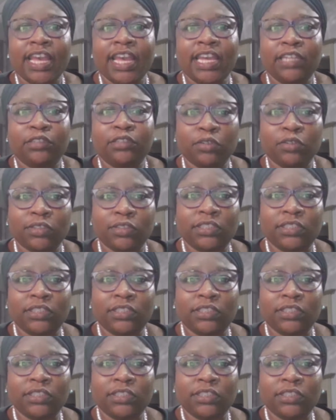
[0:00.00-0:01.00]
A
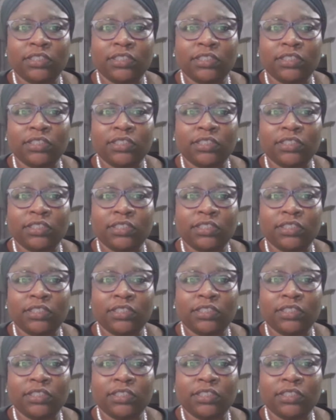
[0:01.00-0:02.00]
trustee must
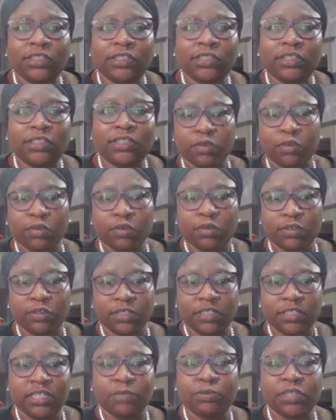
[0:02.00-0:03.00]
follow the
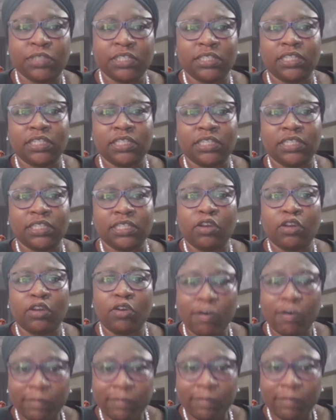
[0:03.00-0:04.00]
trust deed, which is the
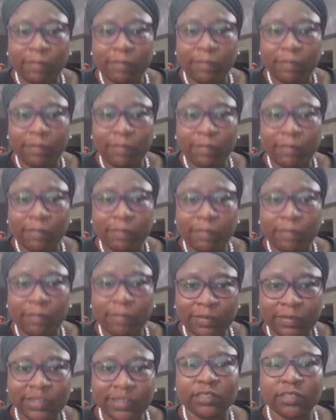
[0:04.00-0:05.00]
governing document
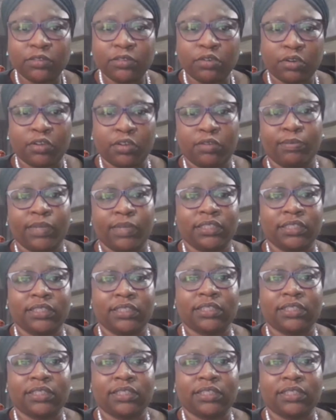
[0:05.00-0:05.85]
for